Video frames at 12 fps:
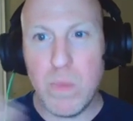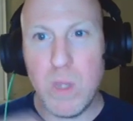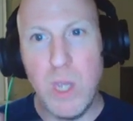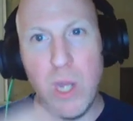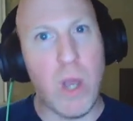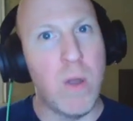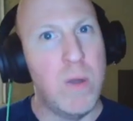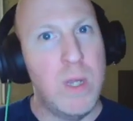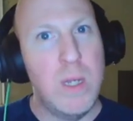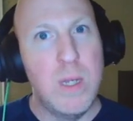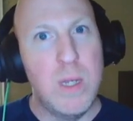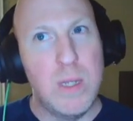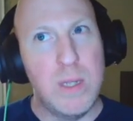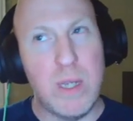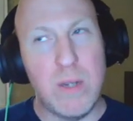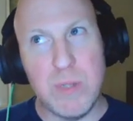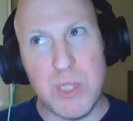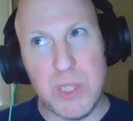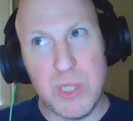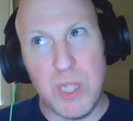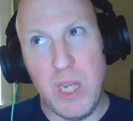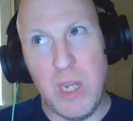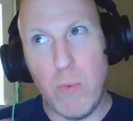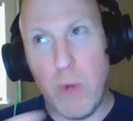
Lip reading: there was a scene